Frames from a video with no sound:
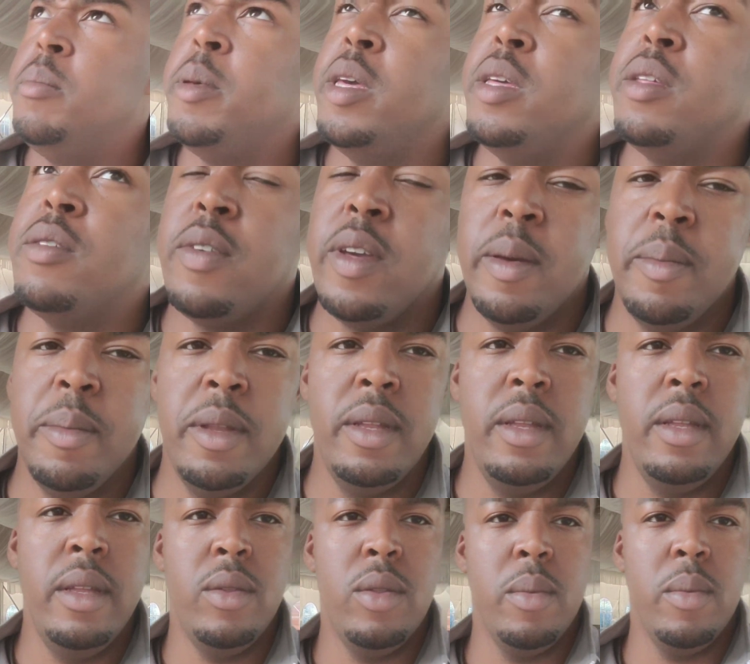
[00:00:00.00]
Peace, family.
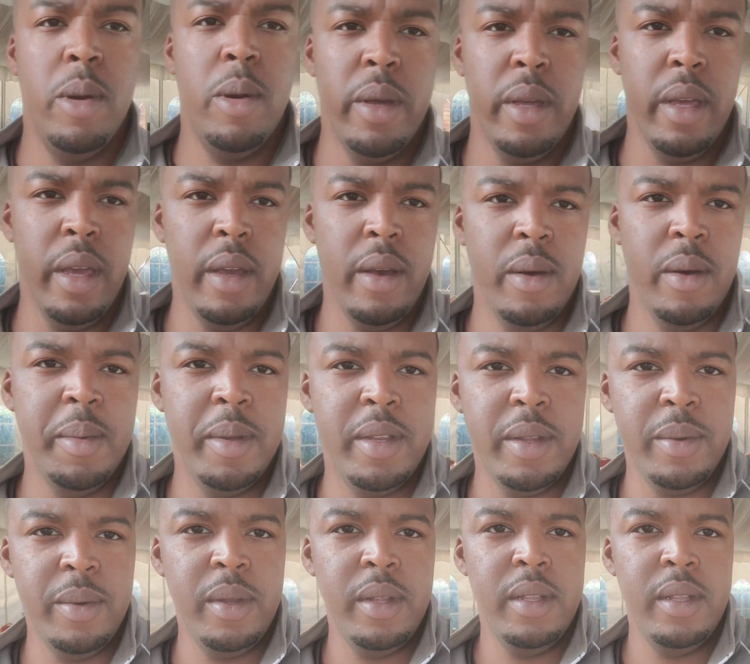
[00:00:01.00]
It's your boy King
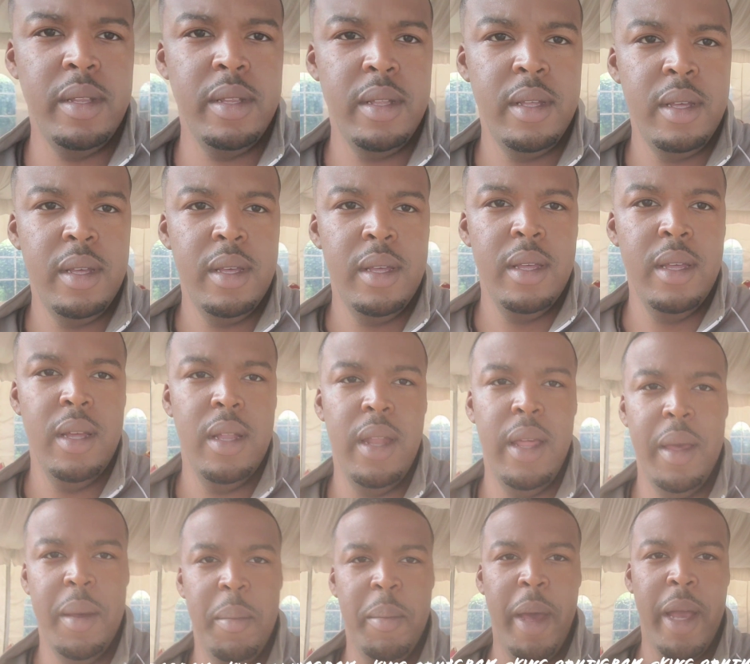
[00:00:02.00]
Obatunda.
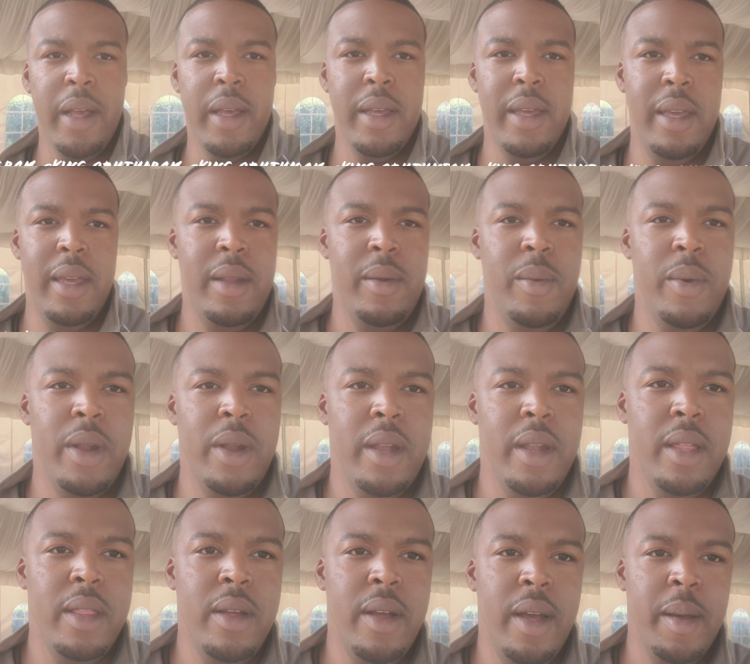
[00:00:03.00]
I am back again with
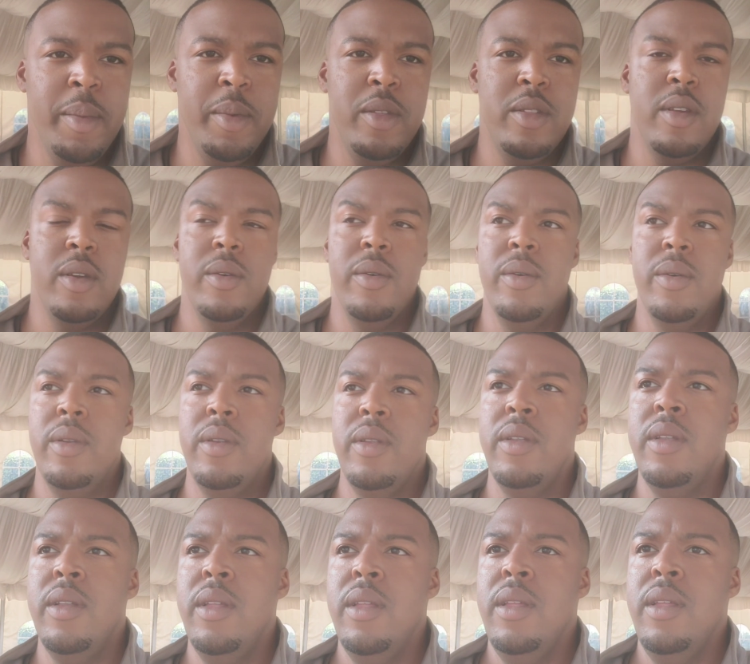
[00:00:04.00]
another episode.
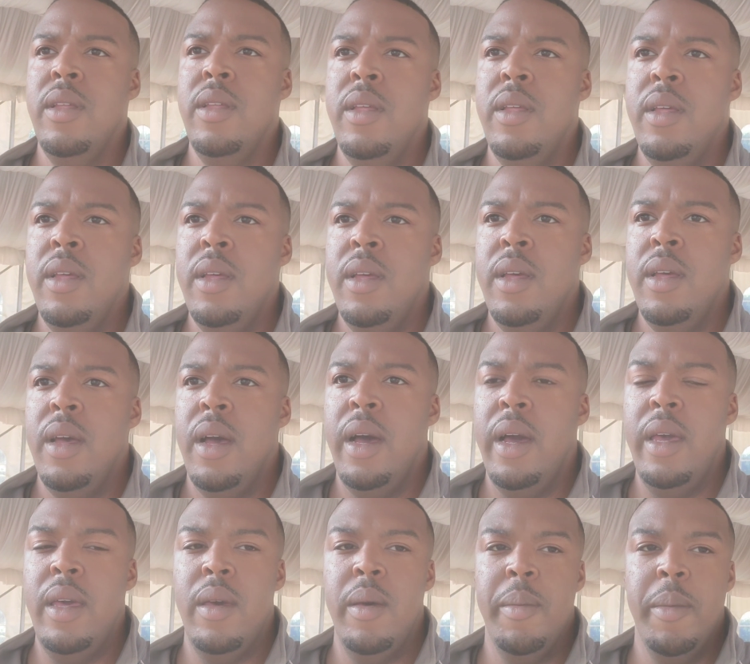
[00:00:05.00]

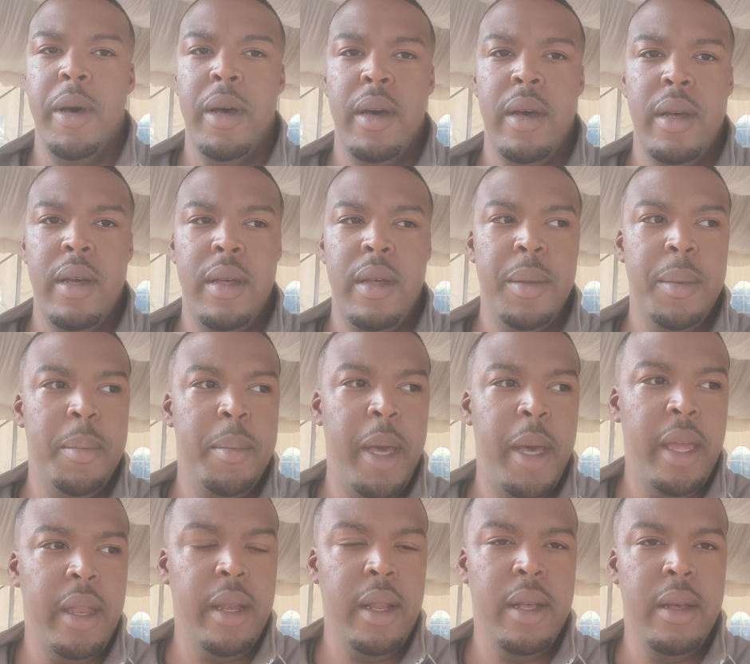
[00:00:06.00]
I am
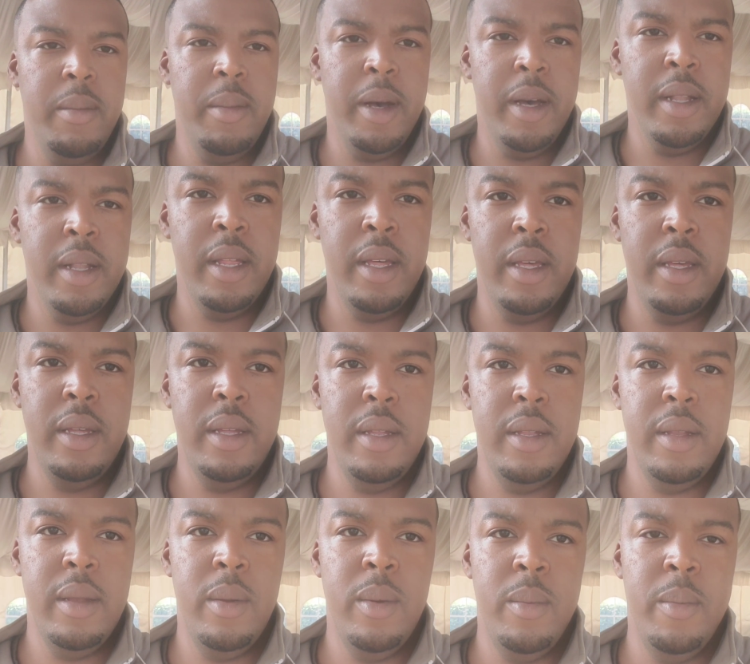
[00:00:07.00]
back in Kabale,
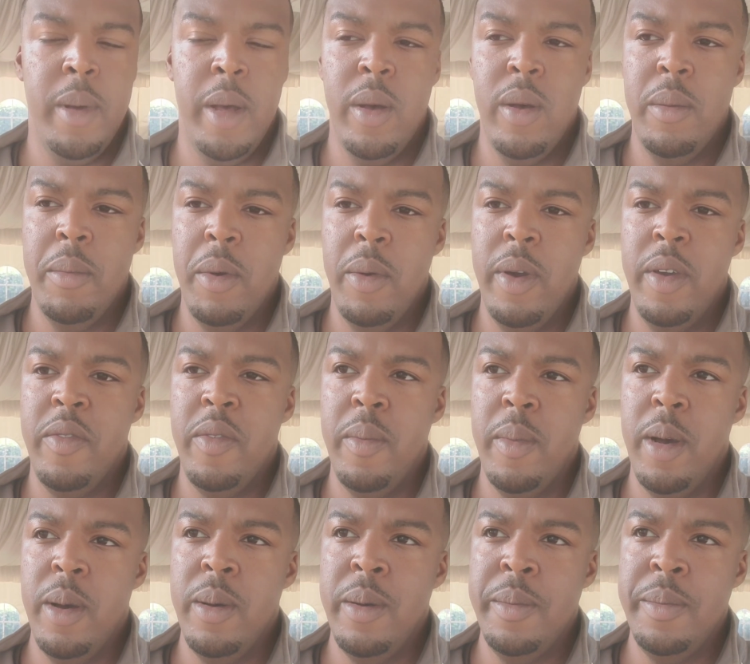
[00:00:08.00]
my home away from
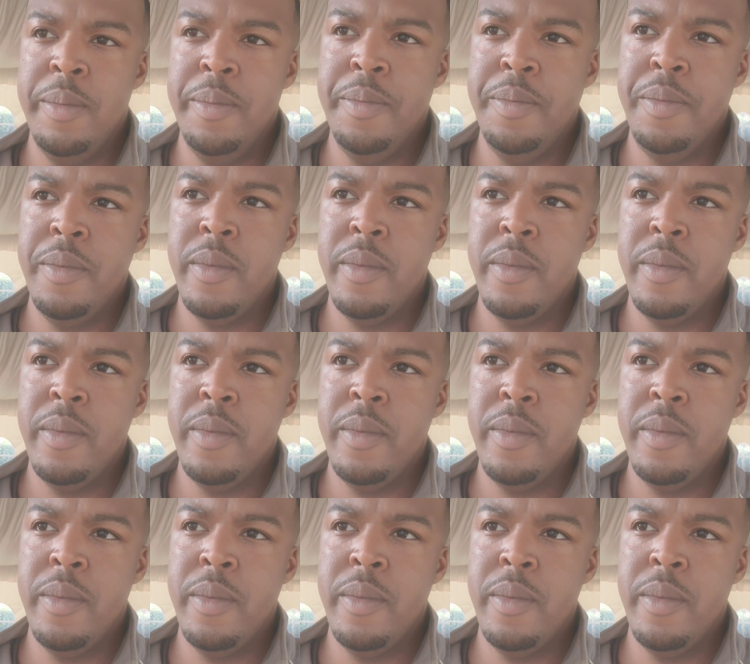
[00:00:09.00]
home.